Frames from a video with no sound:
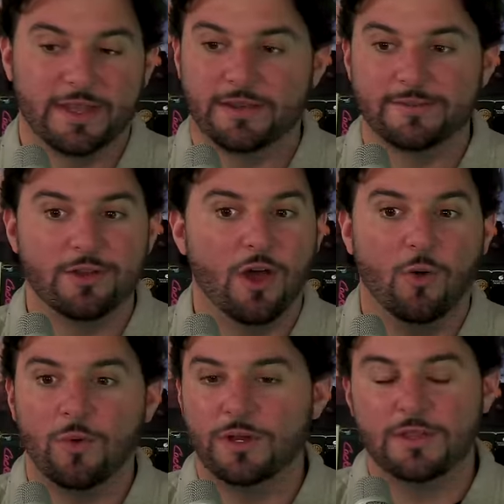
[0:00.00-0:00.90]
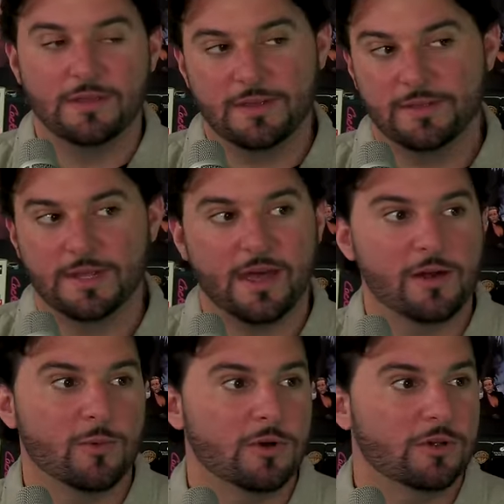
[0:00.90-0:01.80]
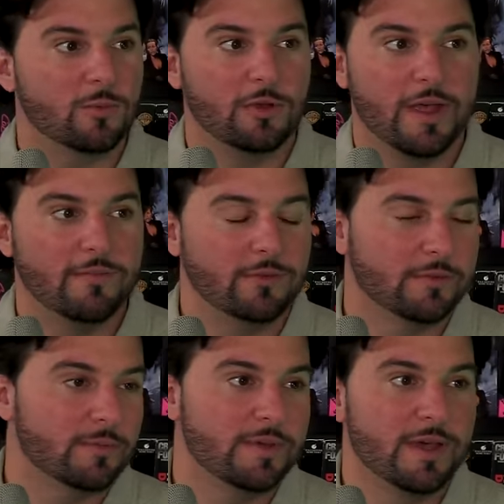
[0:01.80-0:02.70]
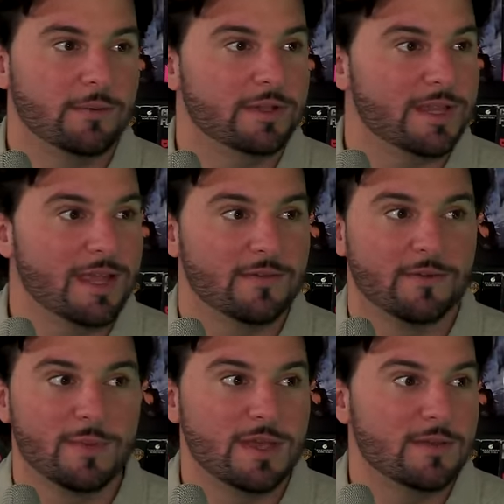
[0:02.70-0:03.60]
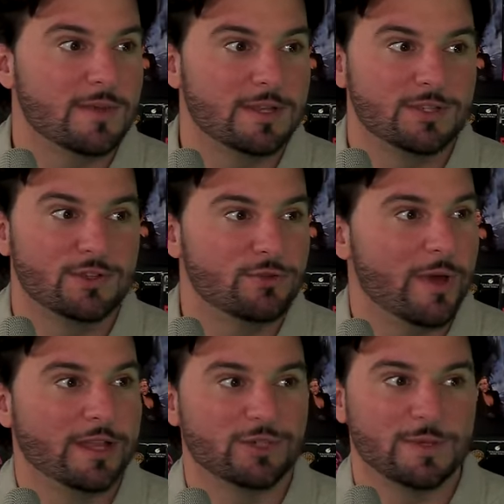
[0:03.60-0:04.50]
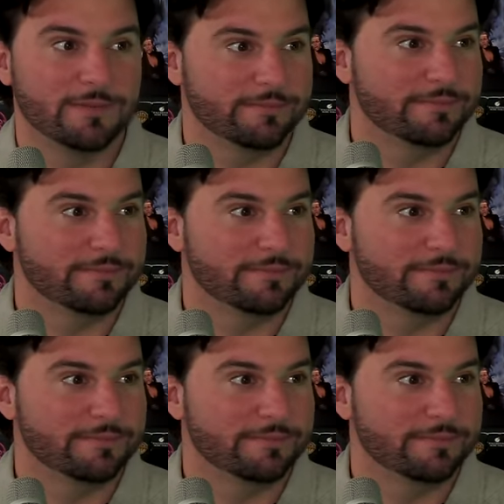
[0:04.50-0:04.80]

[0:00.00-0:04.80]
then no one in the entire world will ever be able to take it from him and his two henchmen,